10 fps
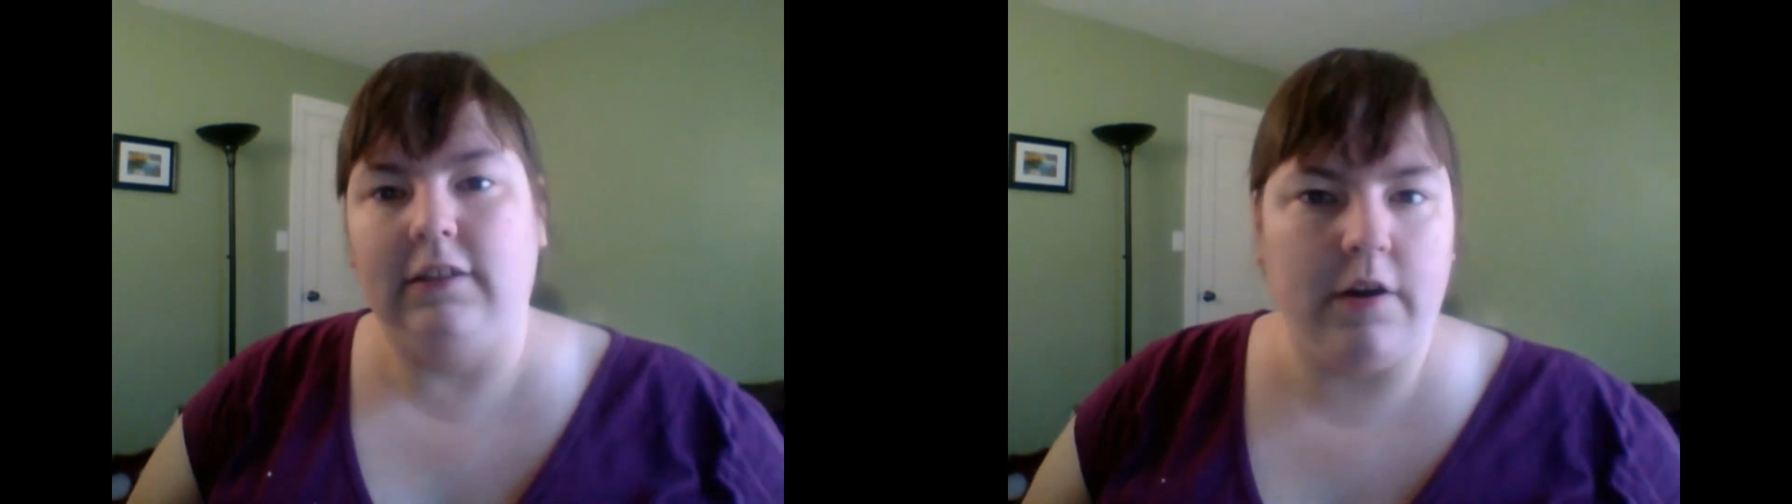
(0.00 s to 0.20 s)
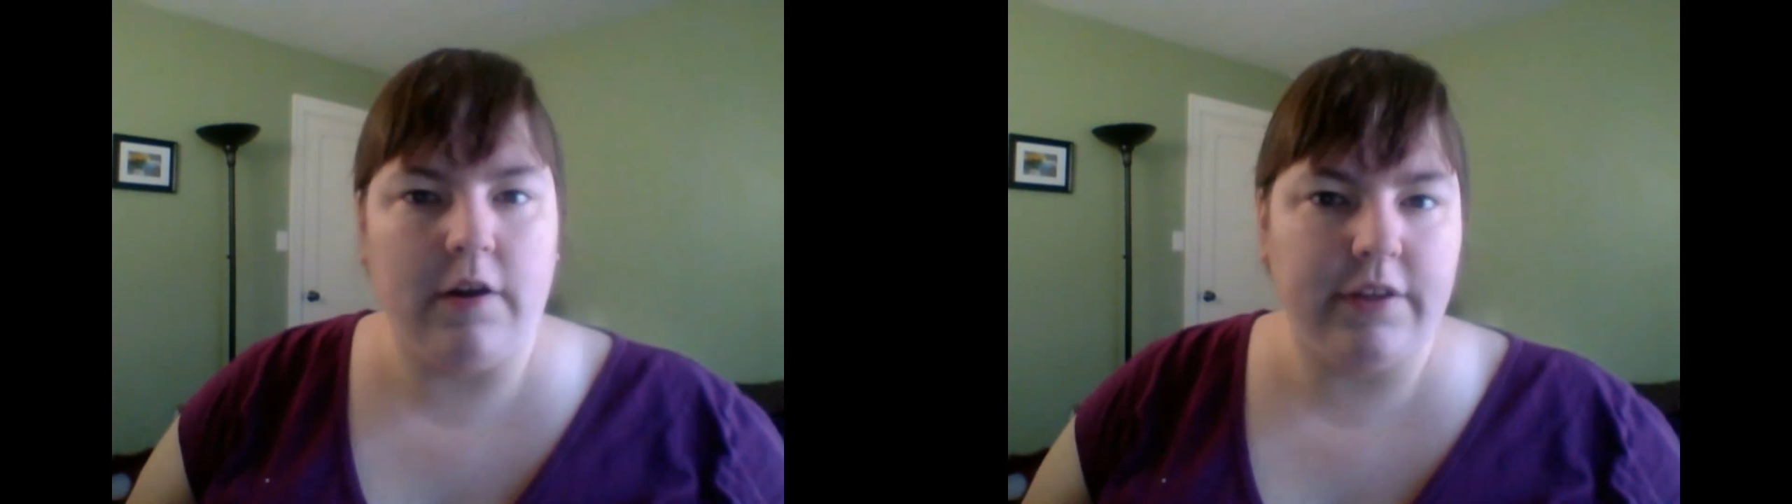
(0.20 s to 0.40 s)

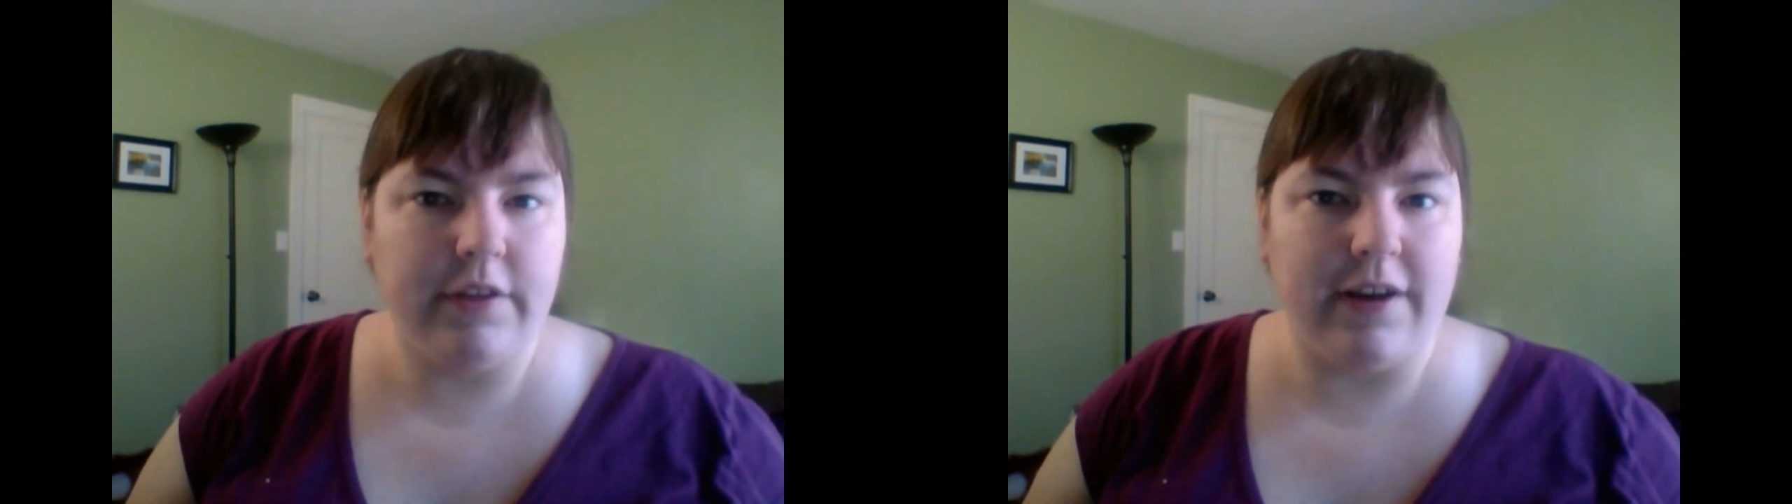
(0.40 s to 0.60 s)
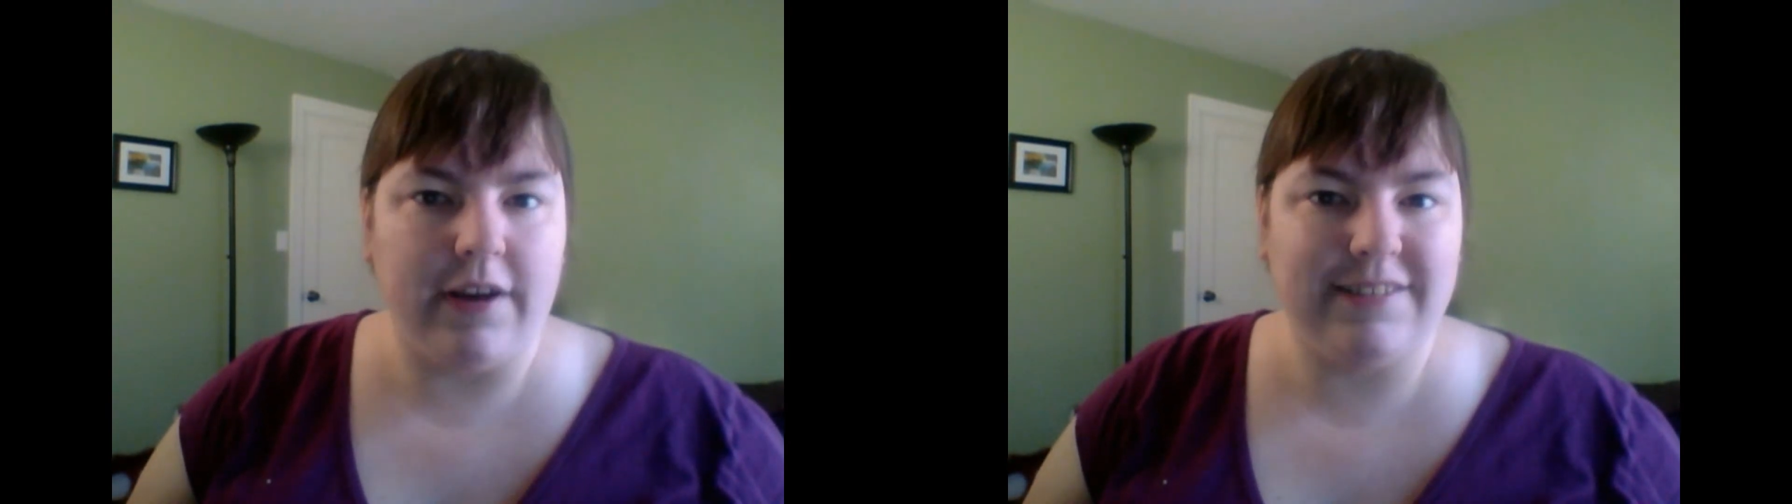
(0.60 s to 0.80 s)
All the
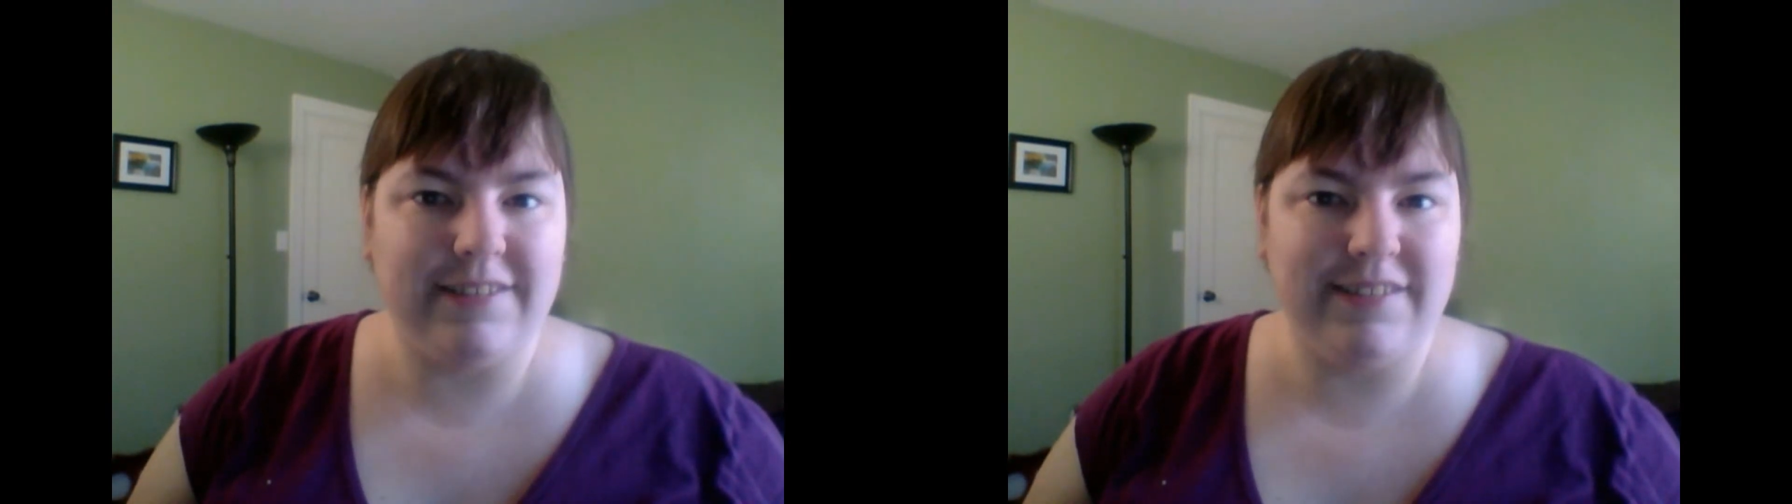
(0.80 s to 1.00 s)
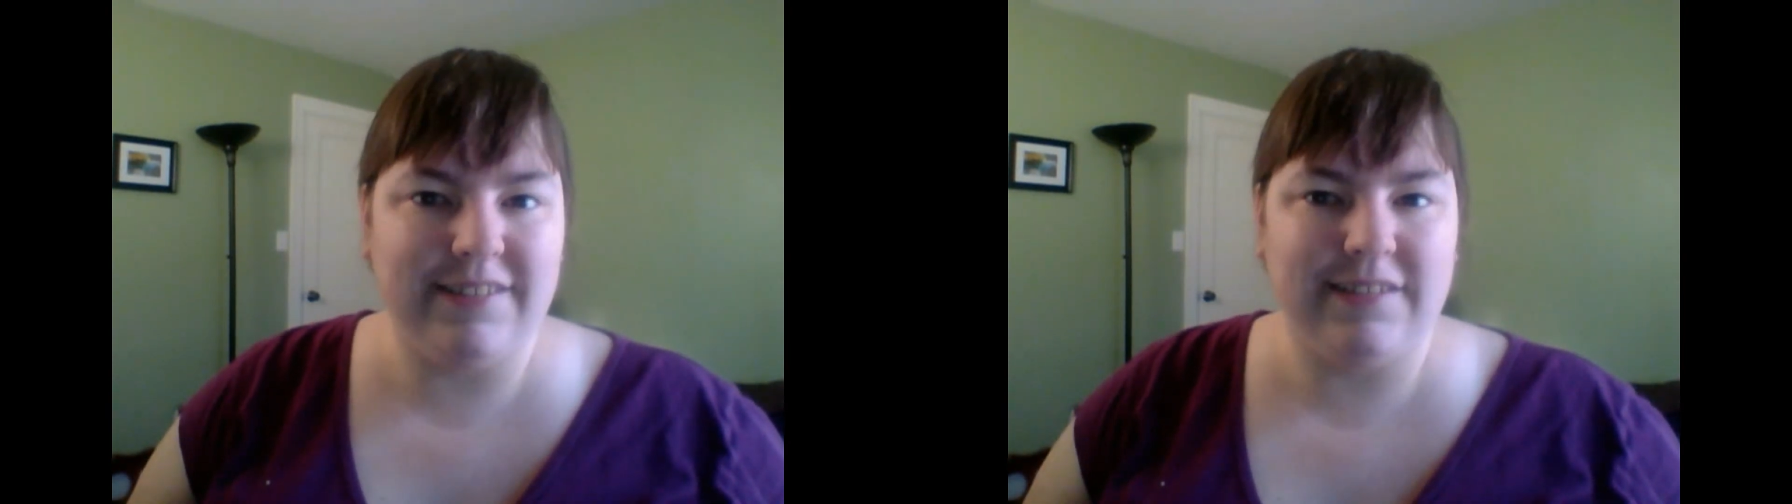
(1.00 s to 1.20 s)
other
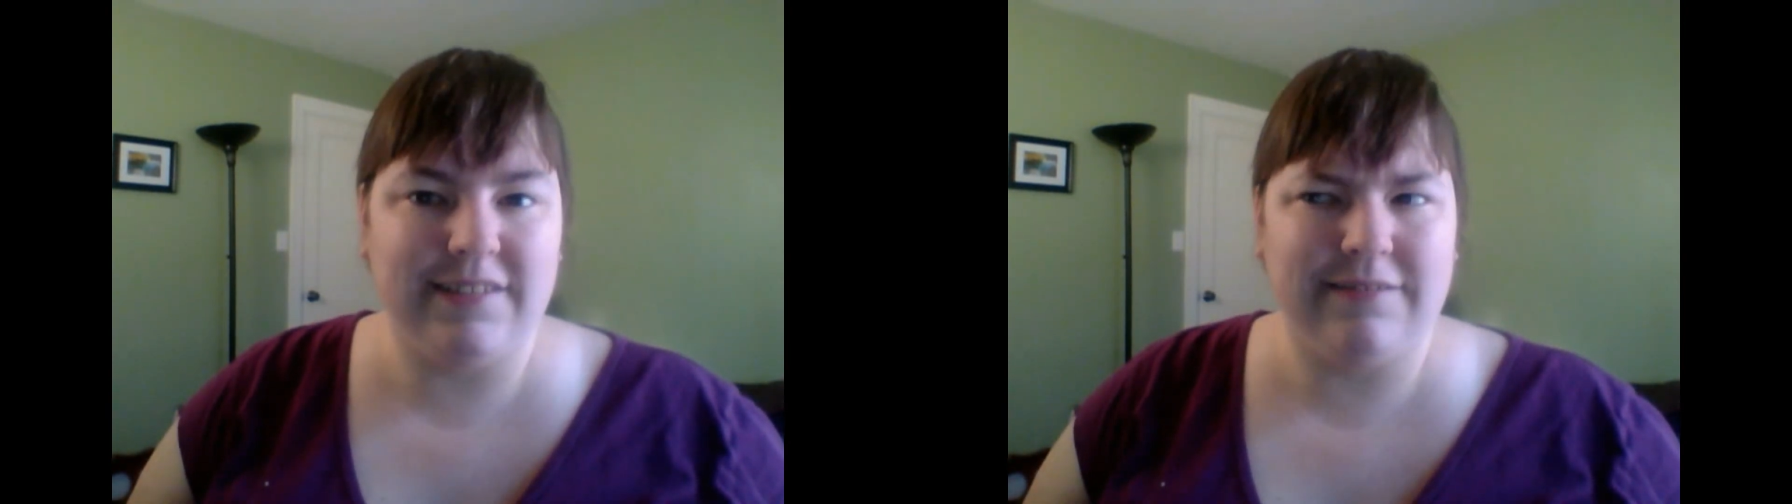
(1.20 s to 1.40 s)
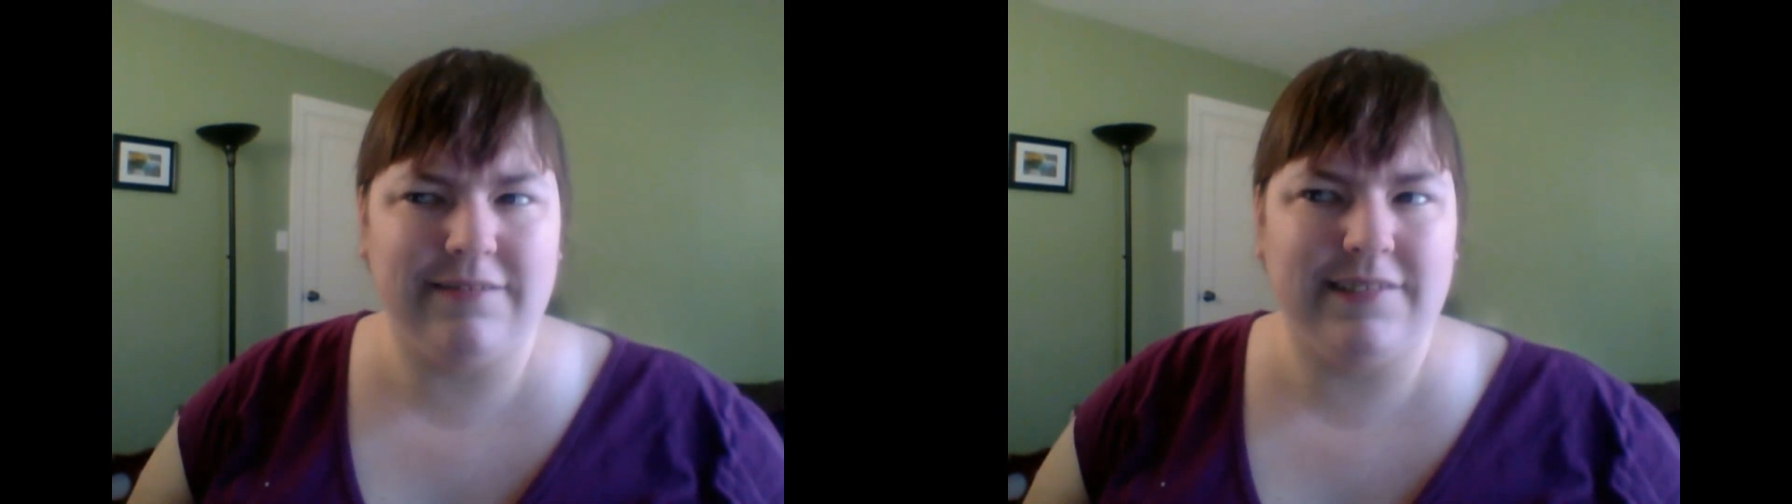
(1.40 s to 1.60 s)
accidents